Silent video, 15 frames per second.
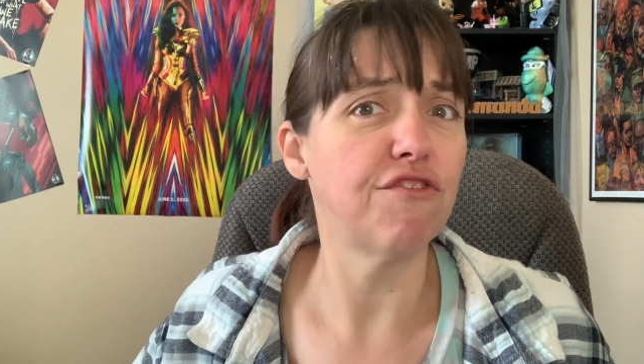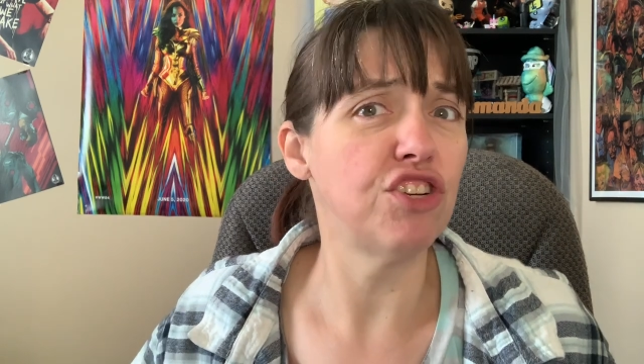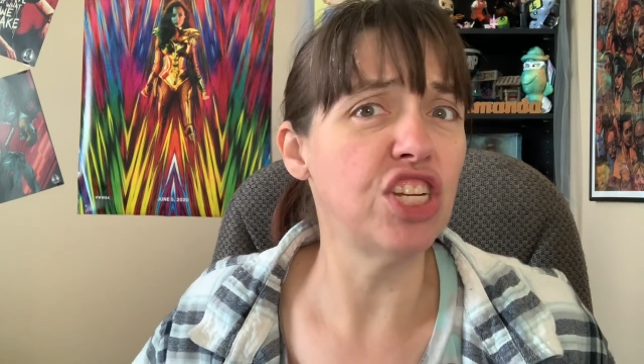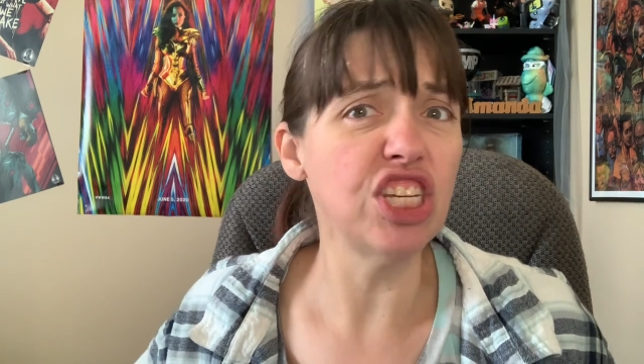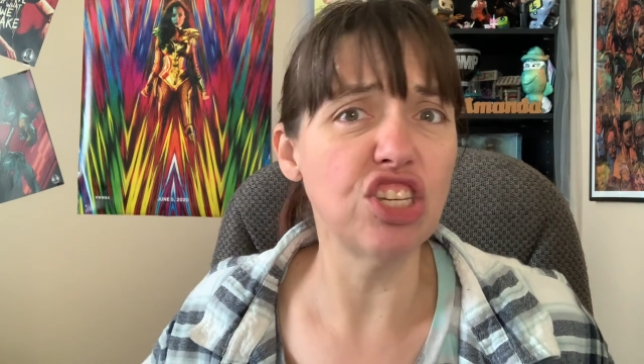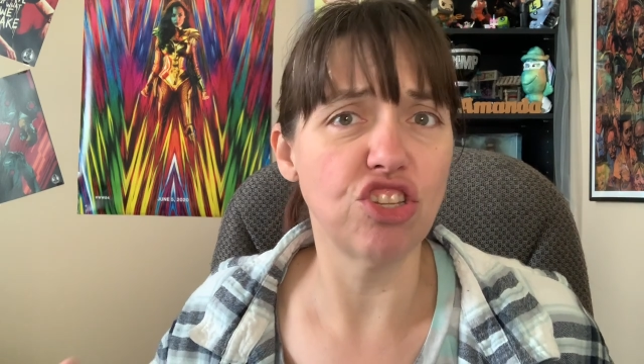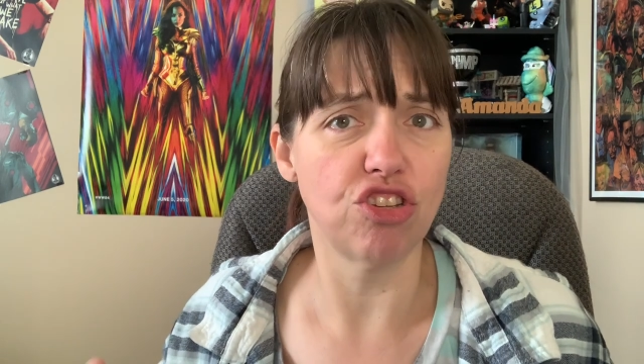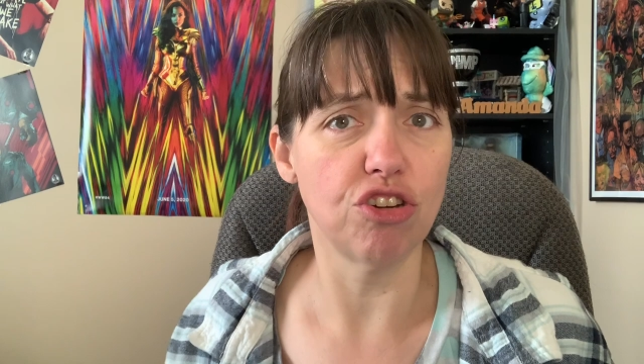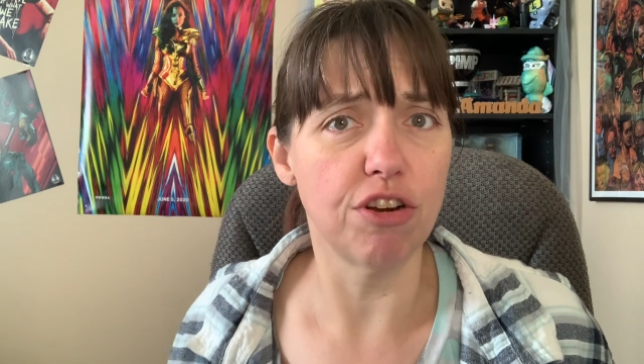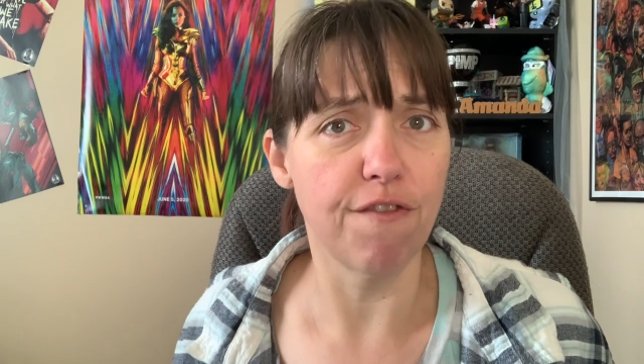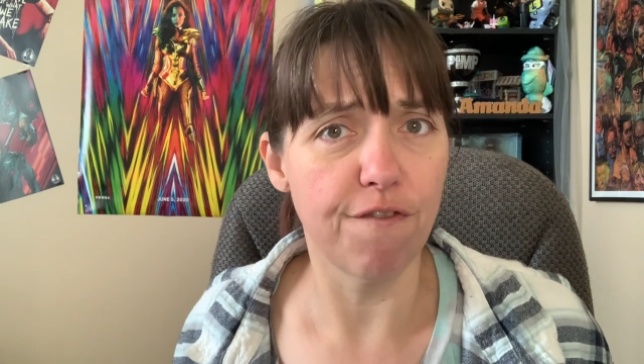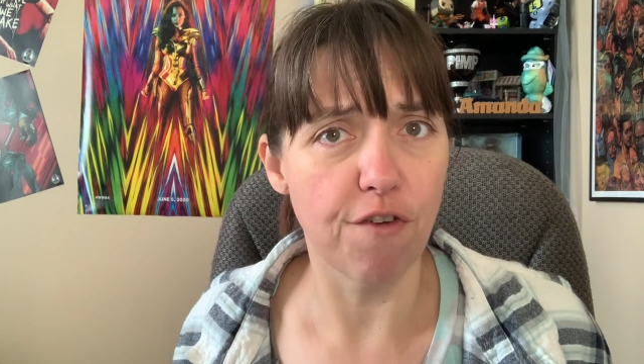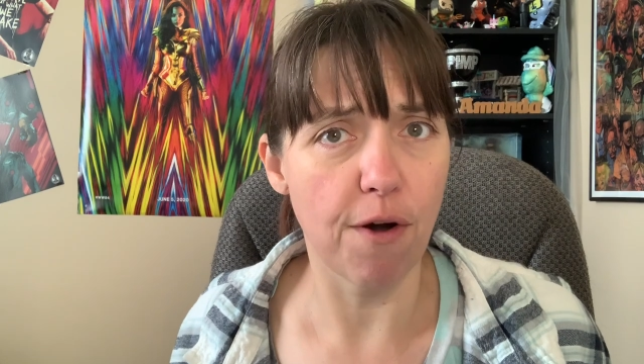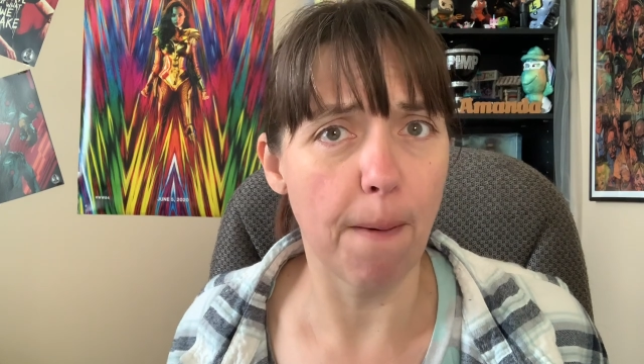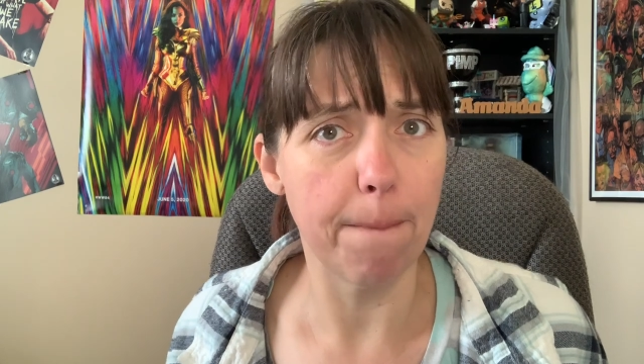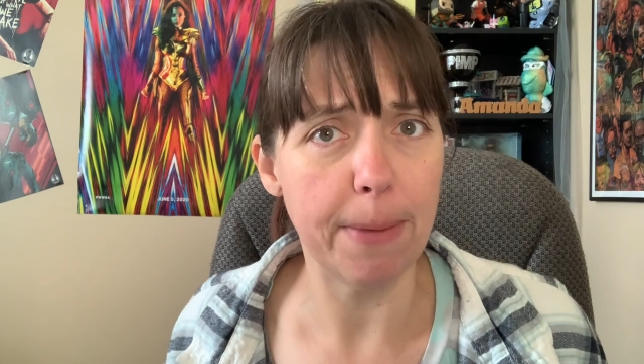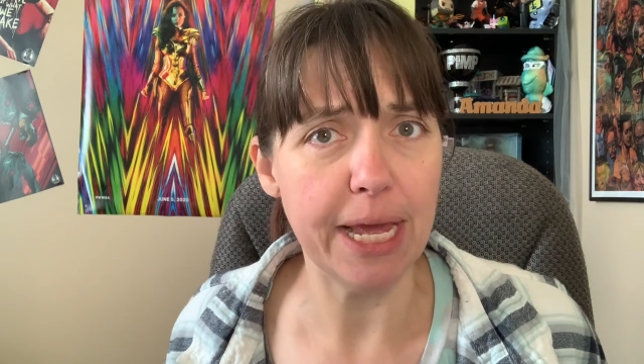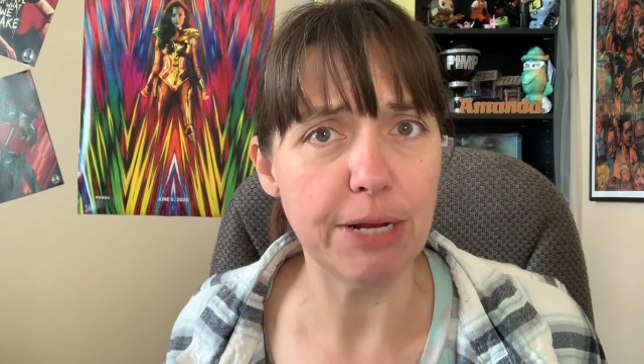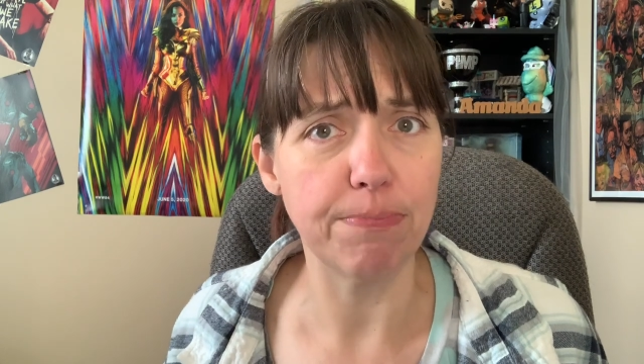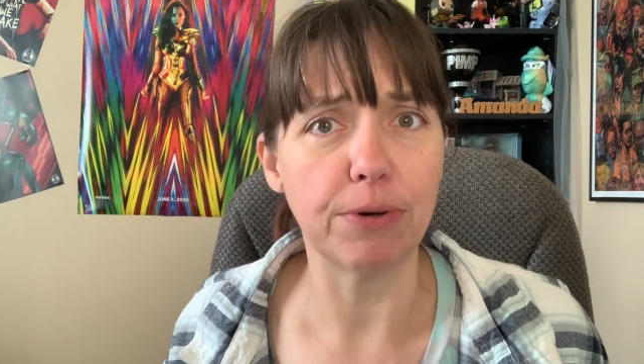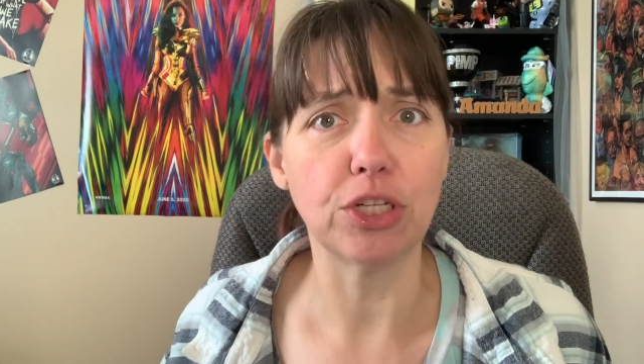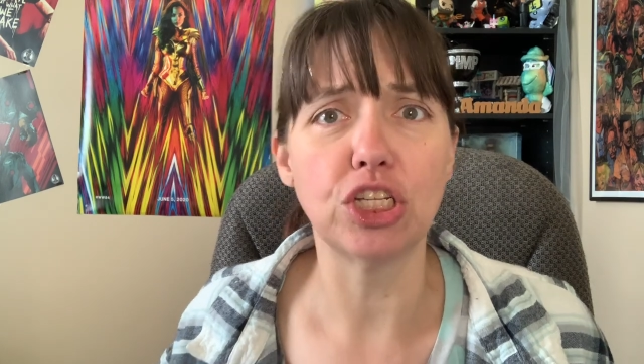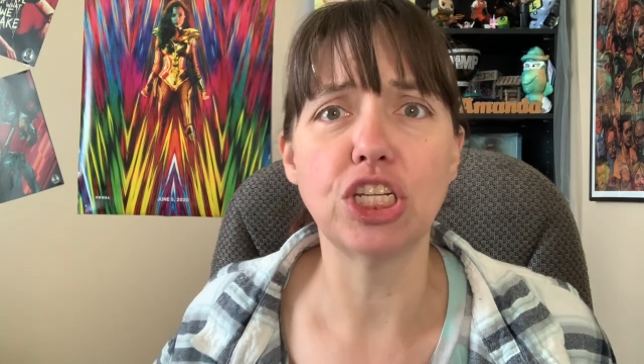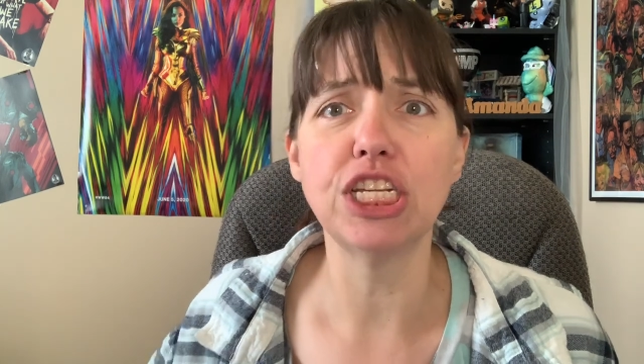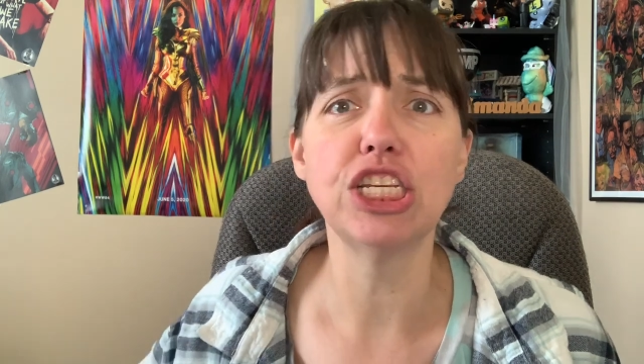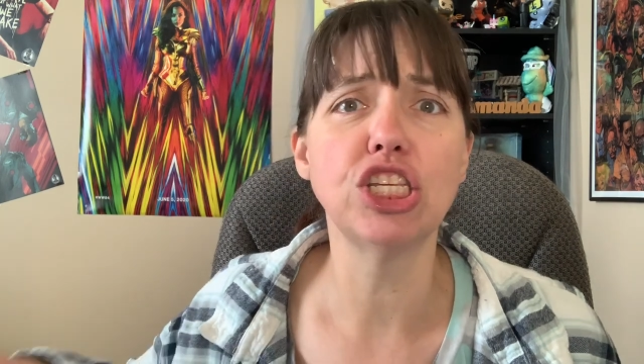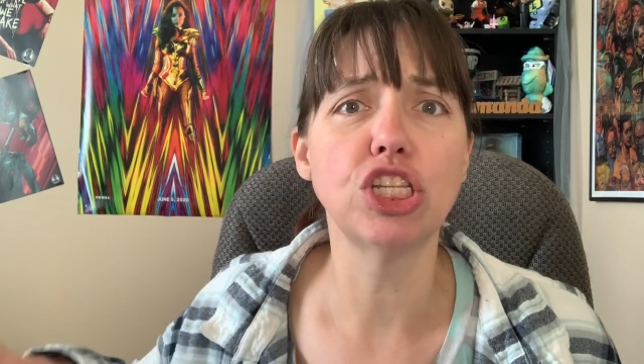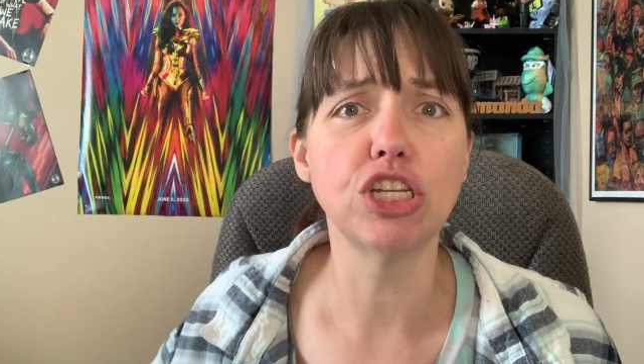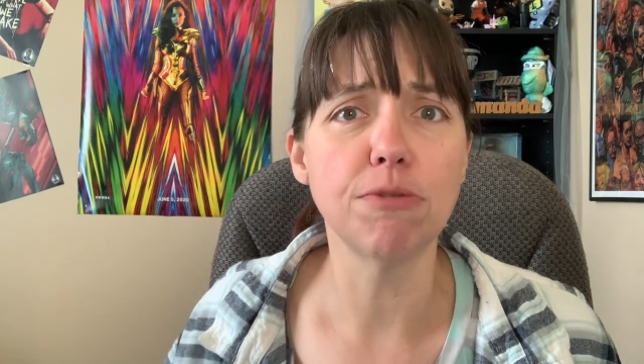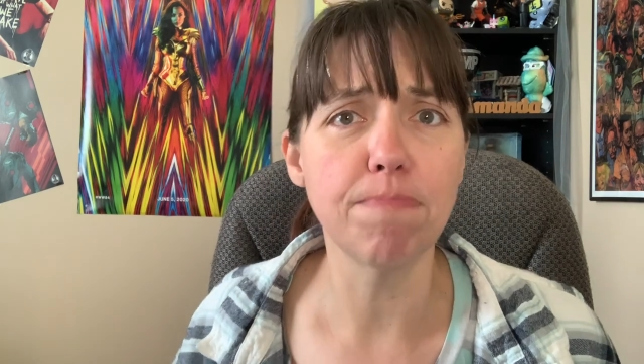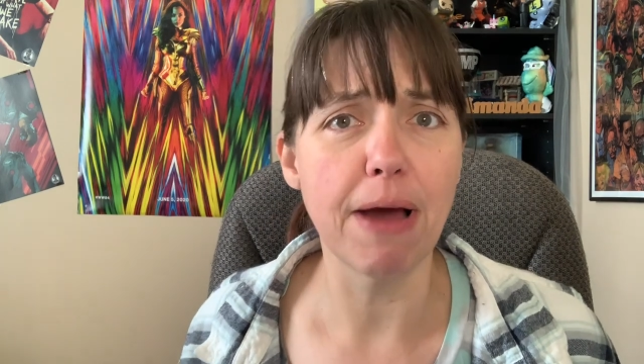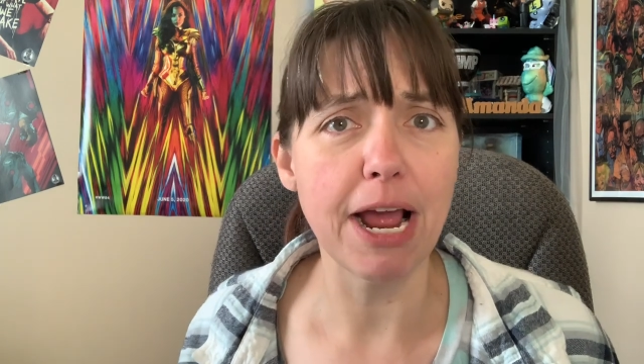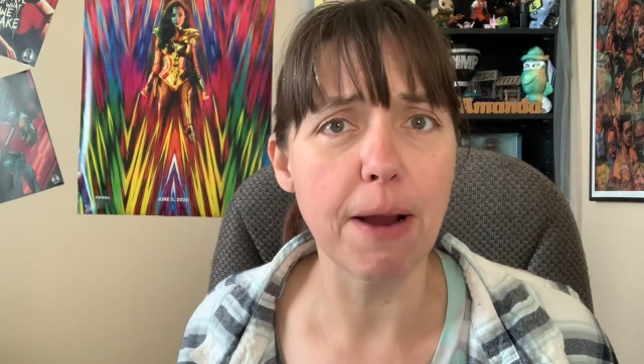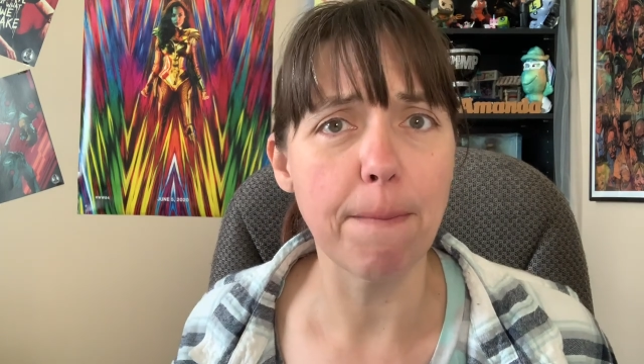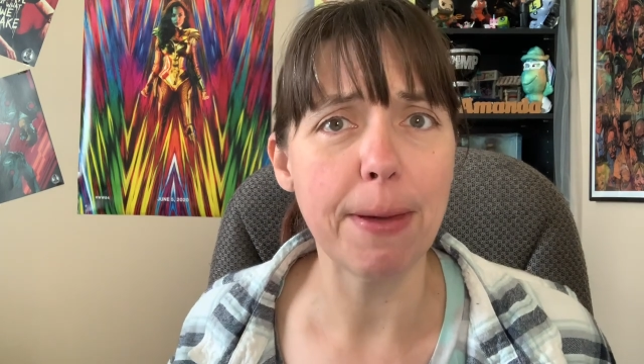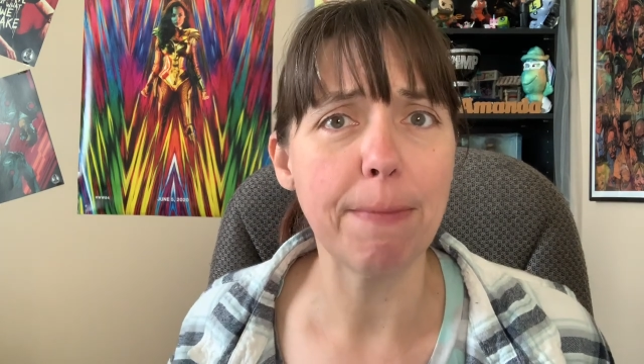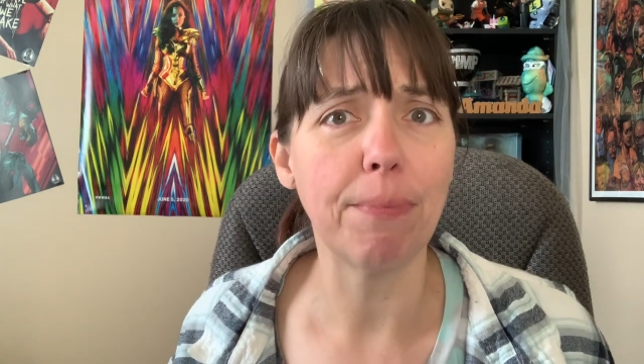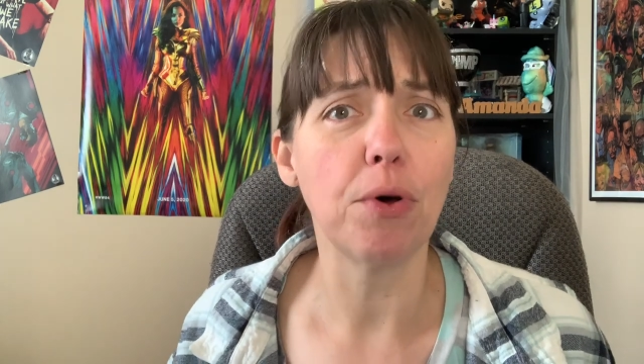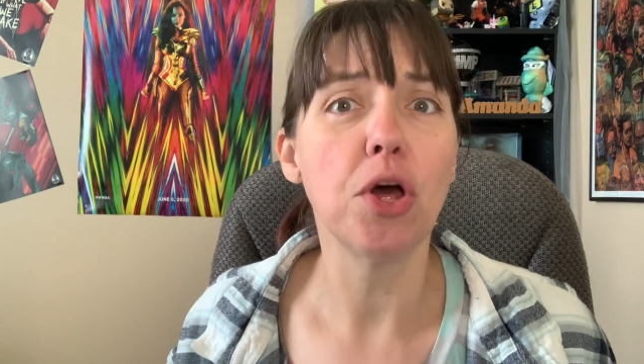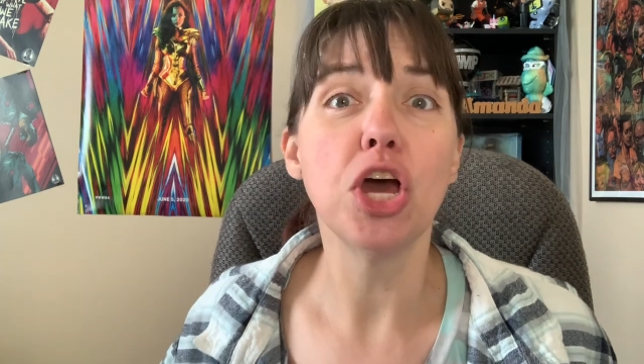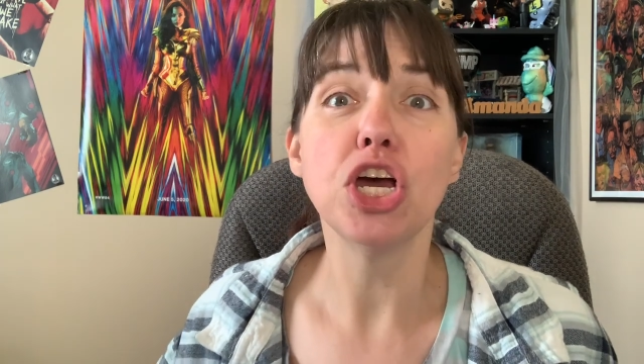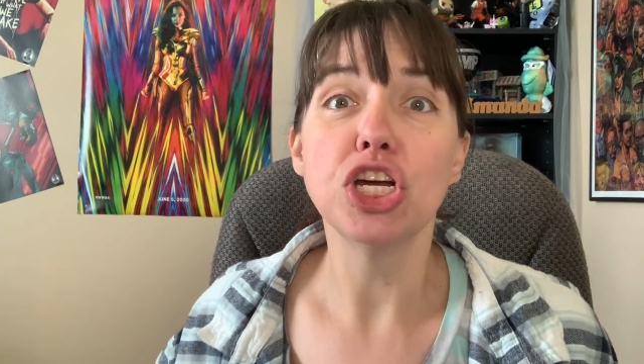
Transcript: She stood for her people. She stood by her people.